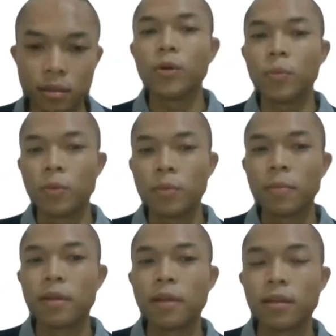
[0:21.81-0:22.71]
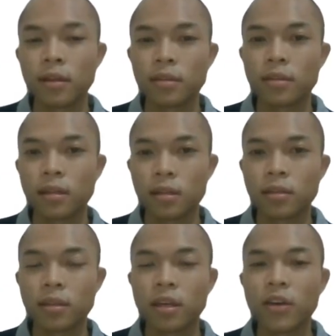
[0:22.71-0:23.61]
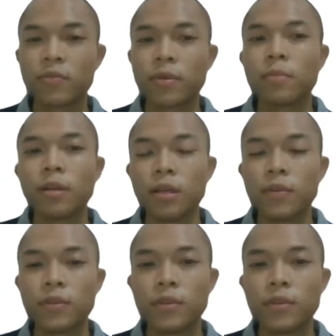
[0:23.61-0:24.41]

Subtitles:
Although probability and statistics have been believed